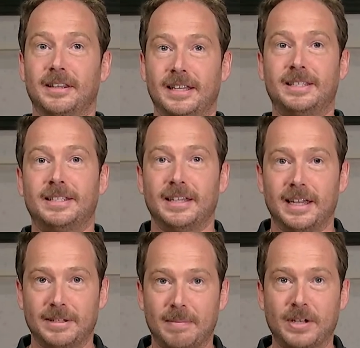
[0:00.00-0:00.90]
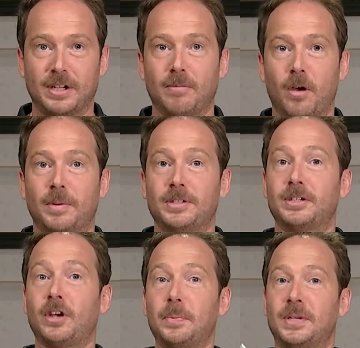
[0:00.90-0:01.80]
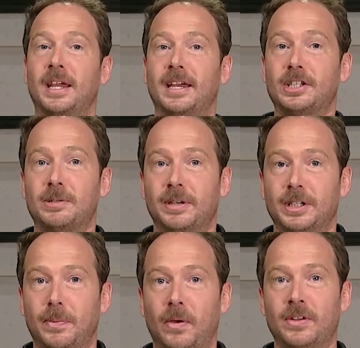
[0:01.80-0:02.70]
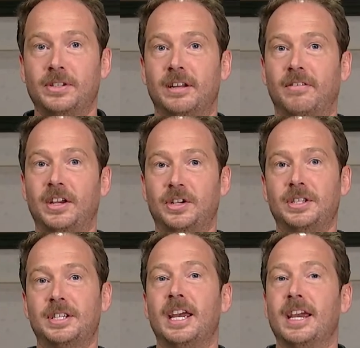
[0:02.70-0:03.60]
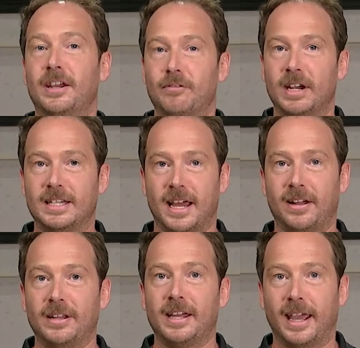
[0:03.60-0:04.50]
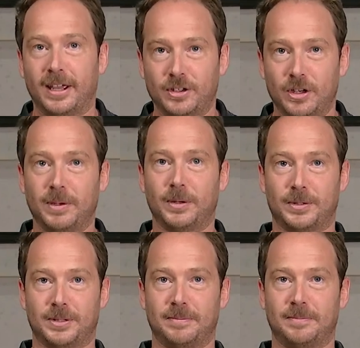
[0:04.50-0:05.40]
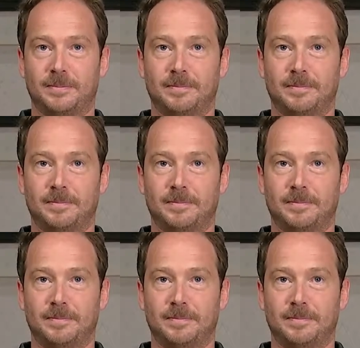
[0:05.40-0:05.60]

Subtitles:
This is Magic Moments, the top 10 customer experience innovations in retail and consumer goods.